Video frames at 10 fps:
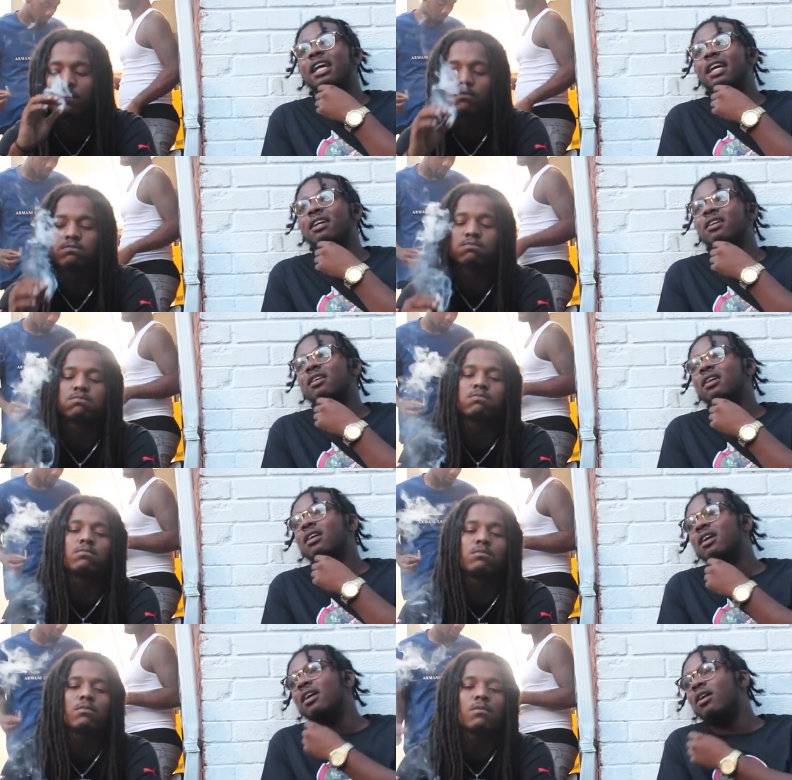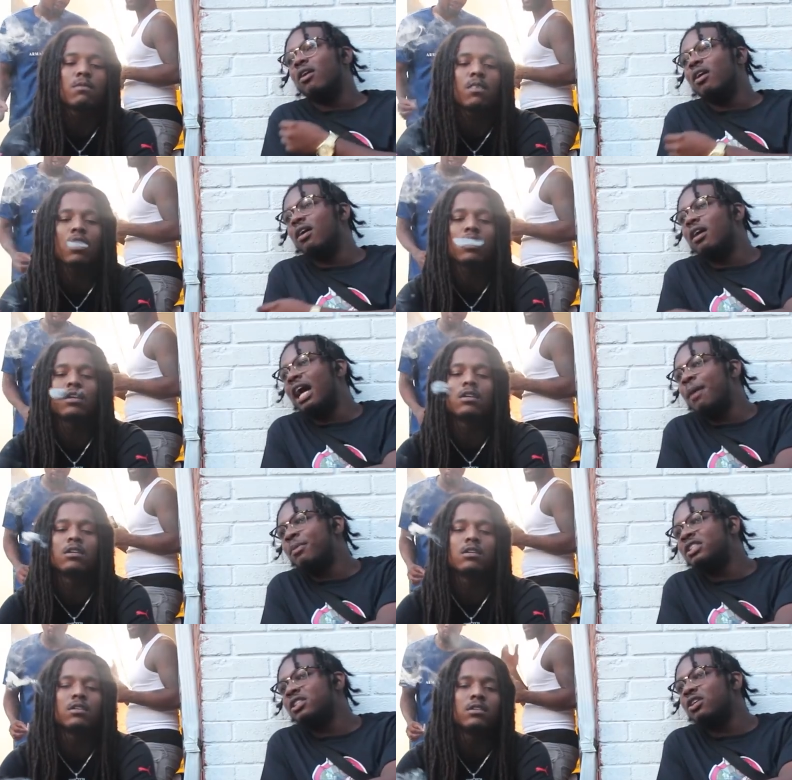Speaker 1: like how
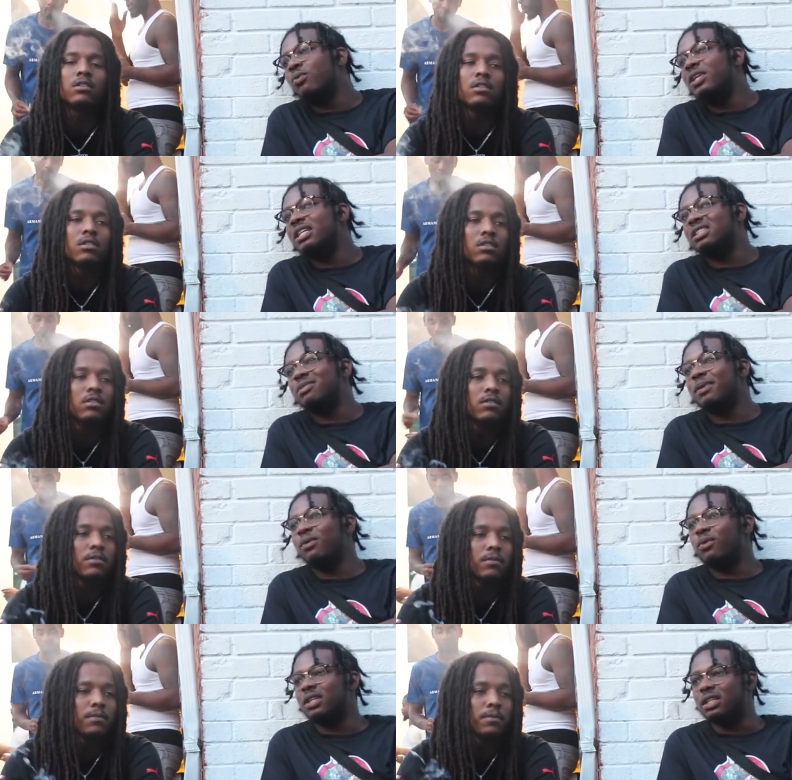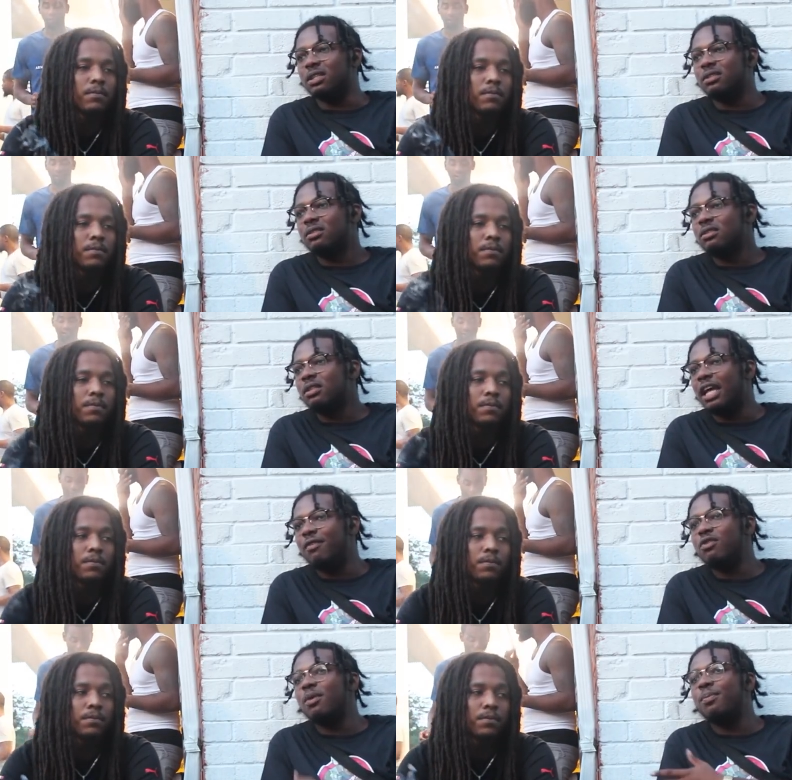much of your week is spent working? Like
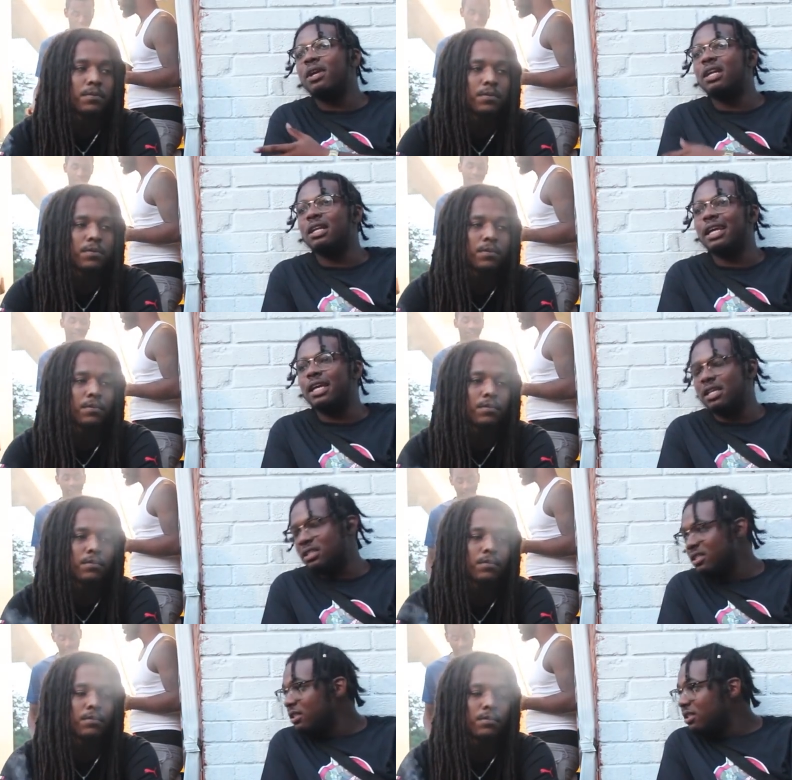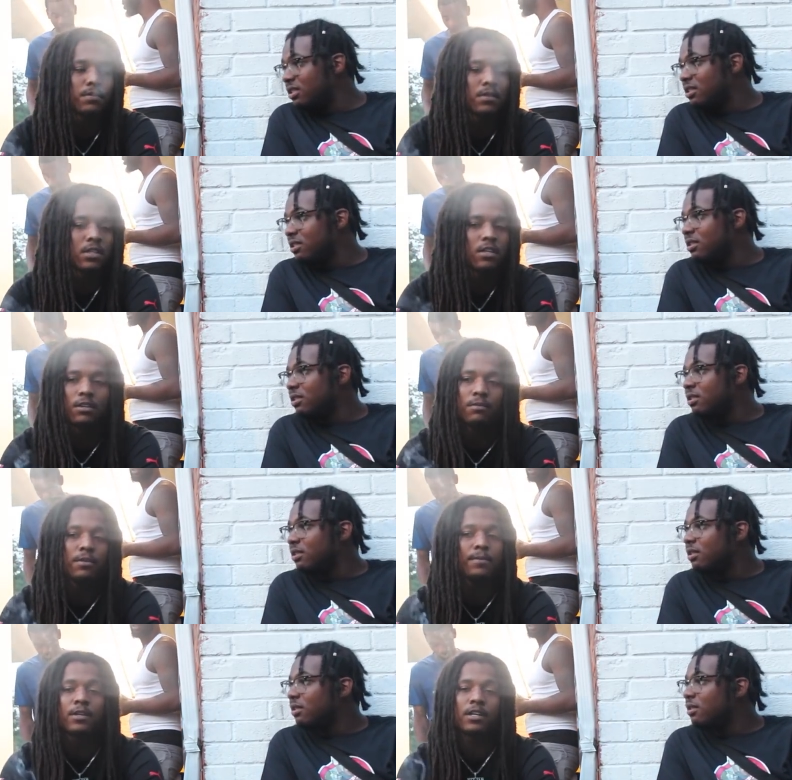if you could put it in days.
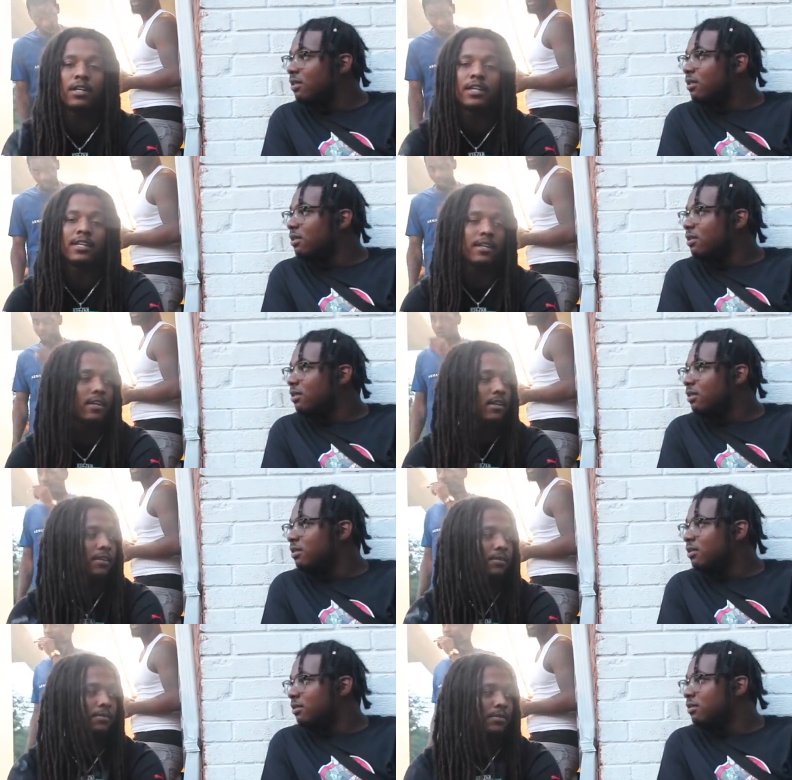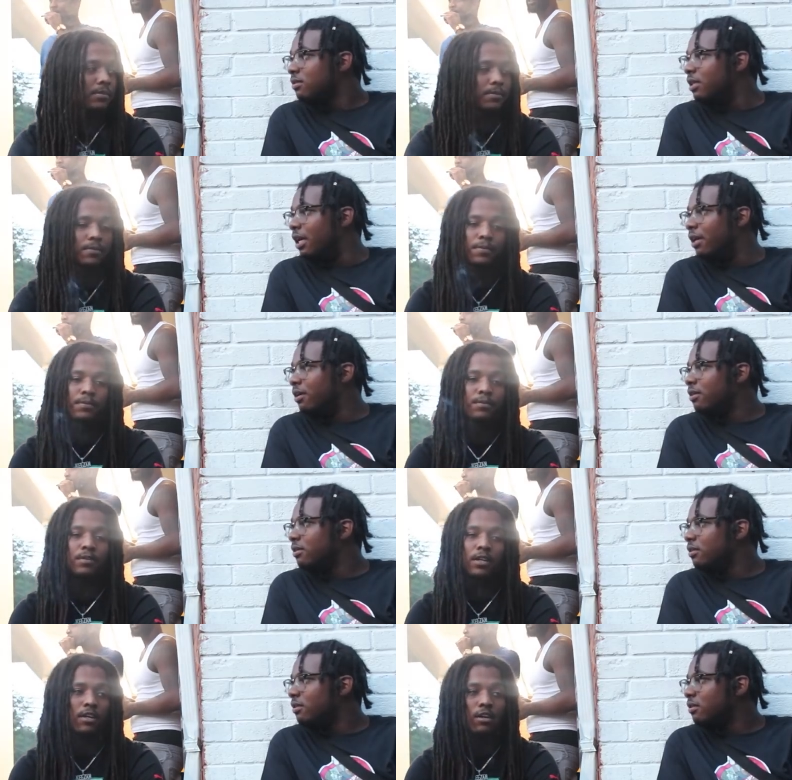
Speaker 2: We work every day, you know me? Yeah.
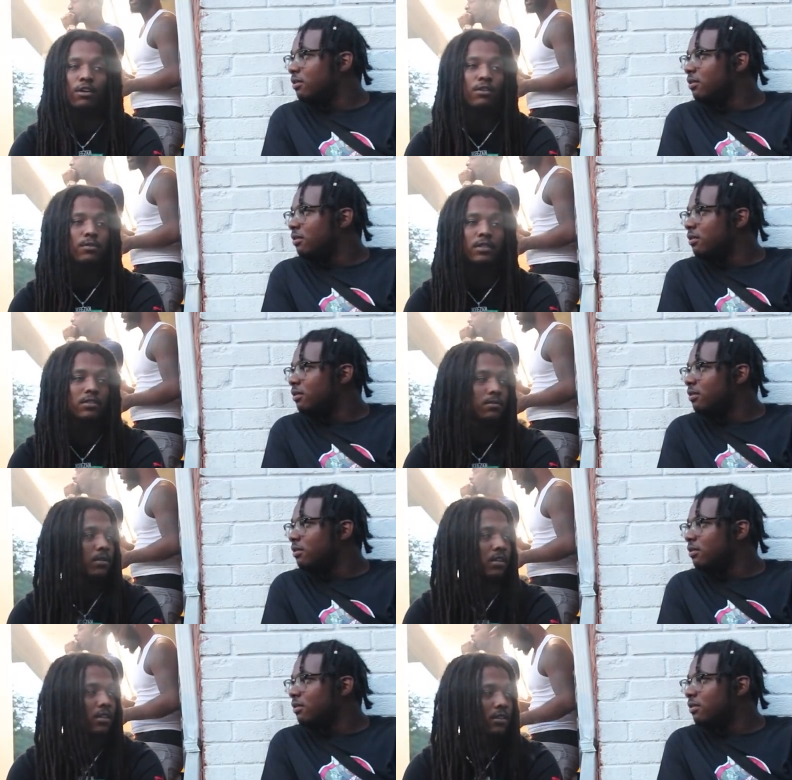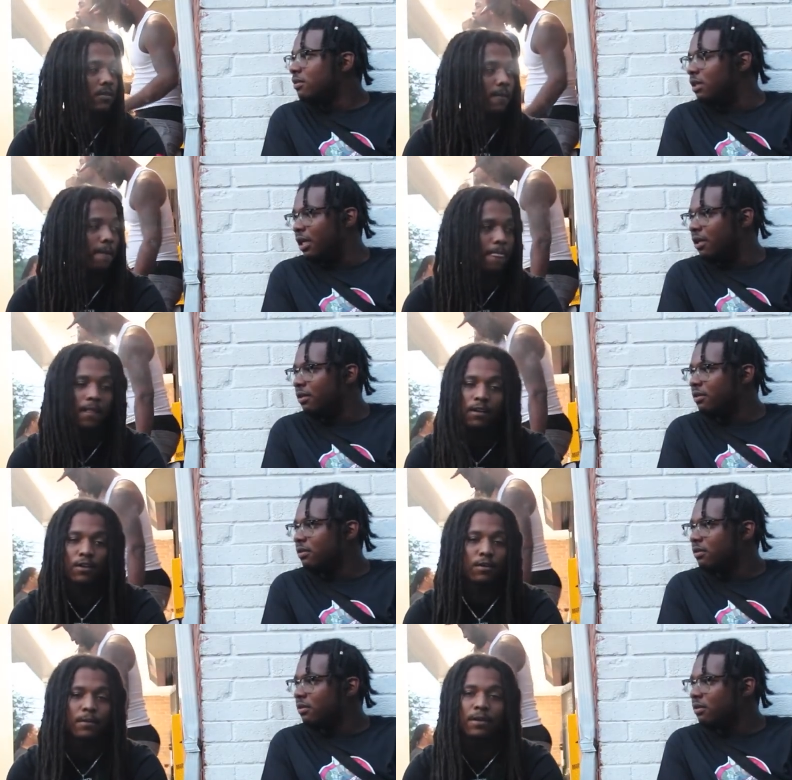Always working. Yeah.
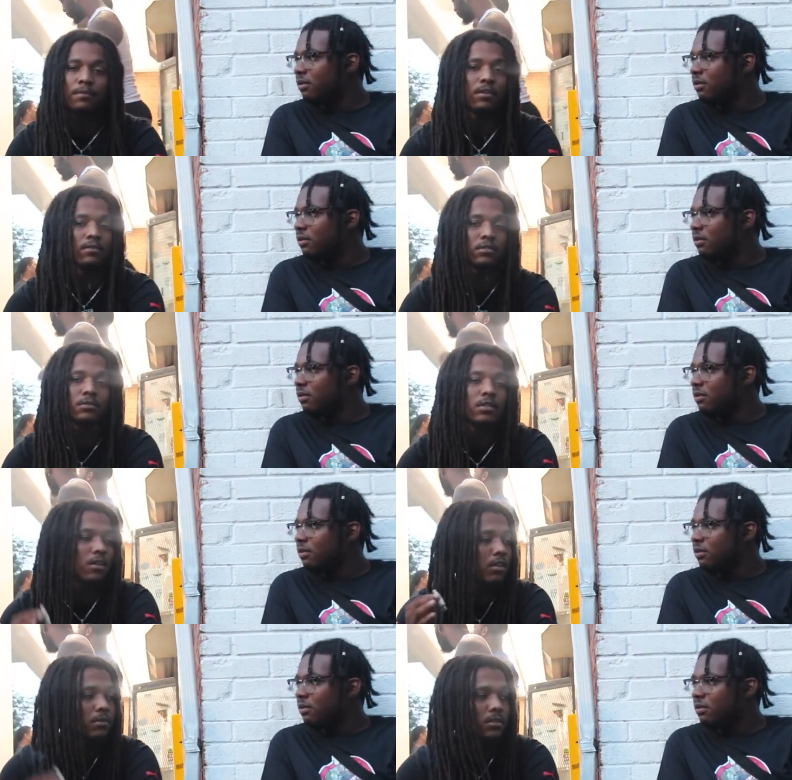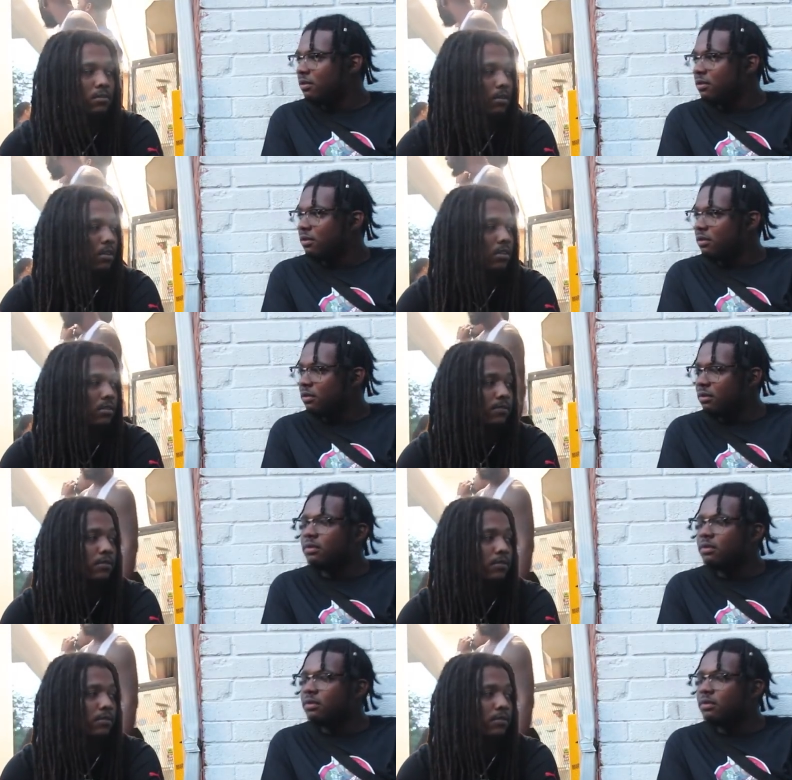All my brothers, we always working, you